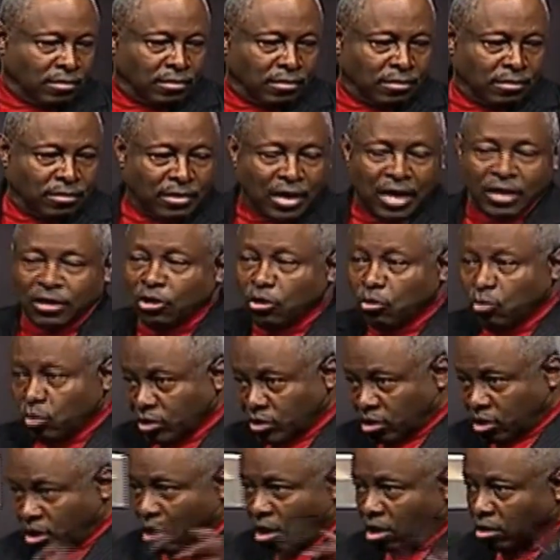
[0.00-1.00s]
They knew what's
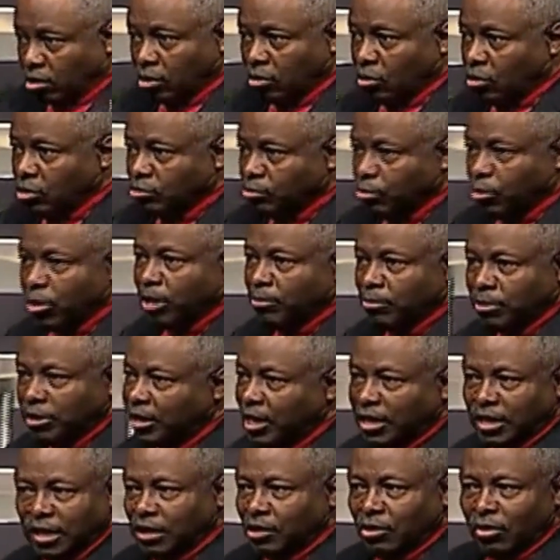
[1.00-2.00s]
called the Lord's Prayer, but they
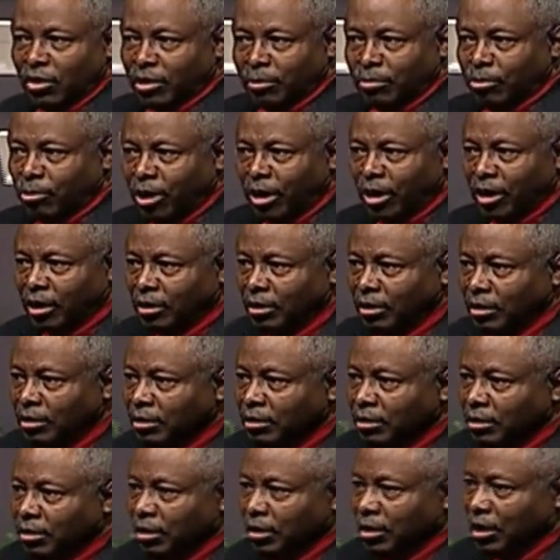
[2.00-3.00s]
didn't know how to pray.
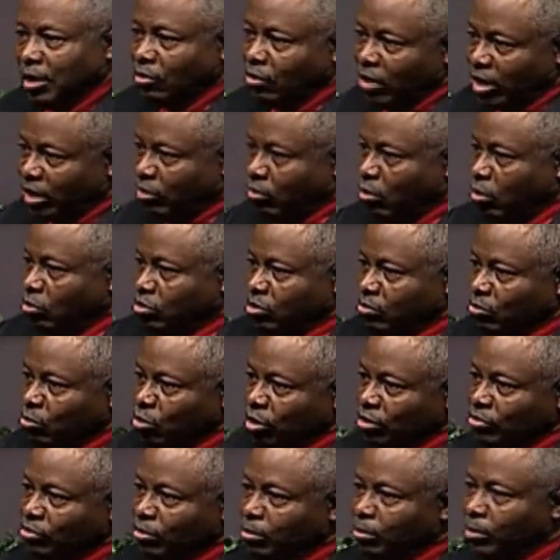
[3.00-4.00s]
They knew how to quote some words from the